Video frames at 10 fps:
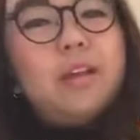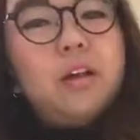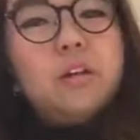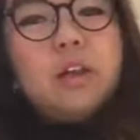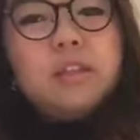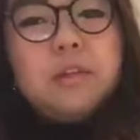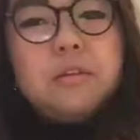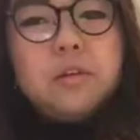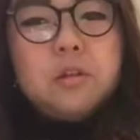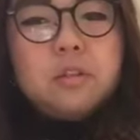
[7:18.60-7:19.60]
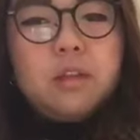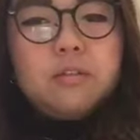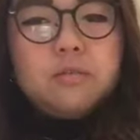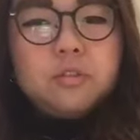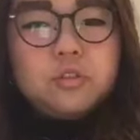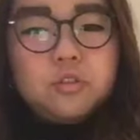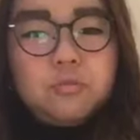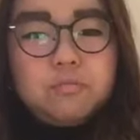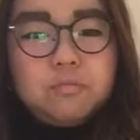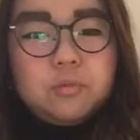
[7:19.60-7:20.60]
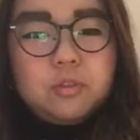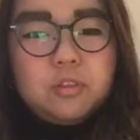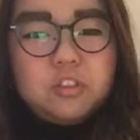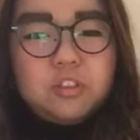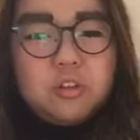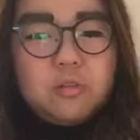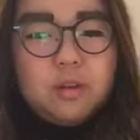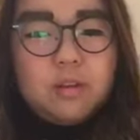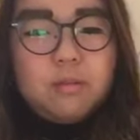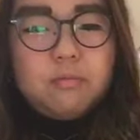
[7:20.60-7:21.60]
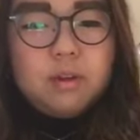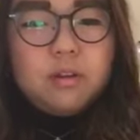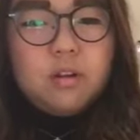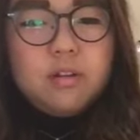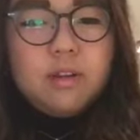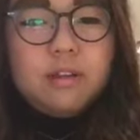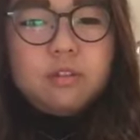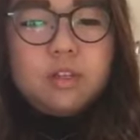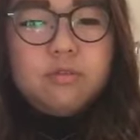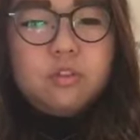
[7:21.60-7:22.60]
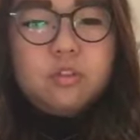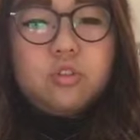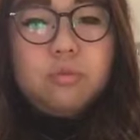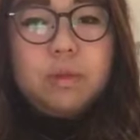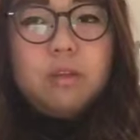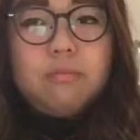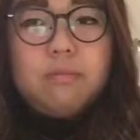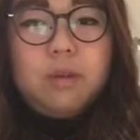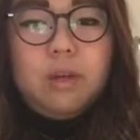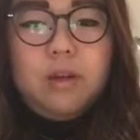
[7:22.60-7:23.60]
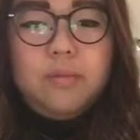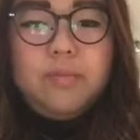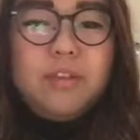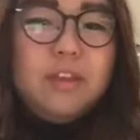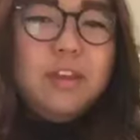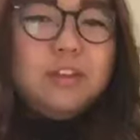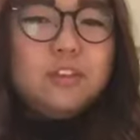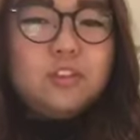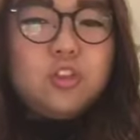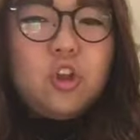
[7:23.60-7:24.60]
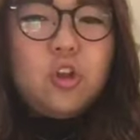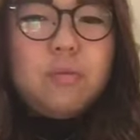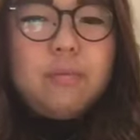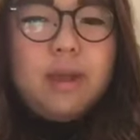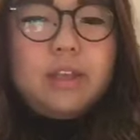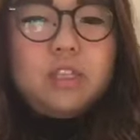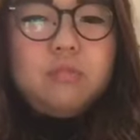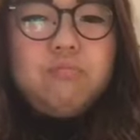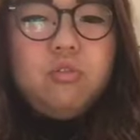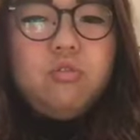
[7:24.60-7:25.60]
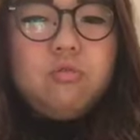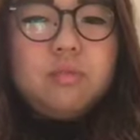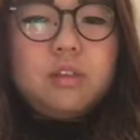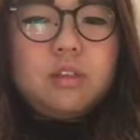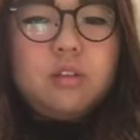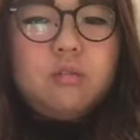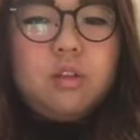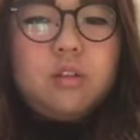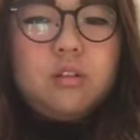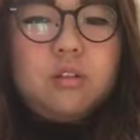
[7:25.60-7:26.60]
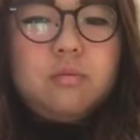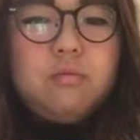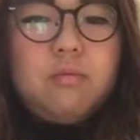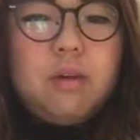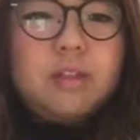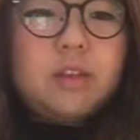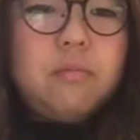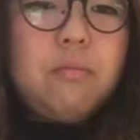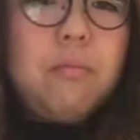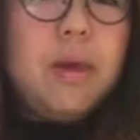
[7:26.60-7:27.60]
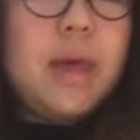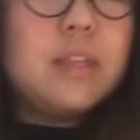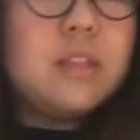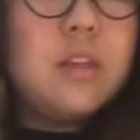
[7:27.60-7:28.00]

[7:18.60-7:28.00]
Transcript: Okay, there you go, done for scoop stirring the butter. Now stop for scooping um, um, stir my spoon because I don't get these wet, I bet.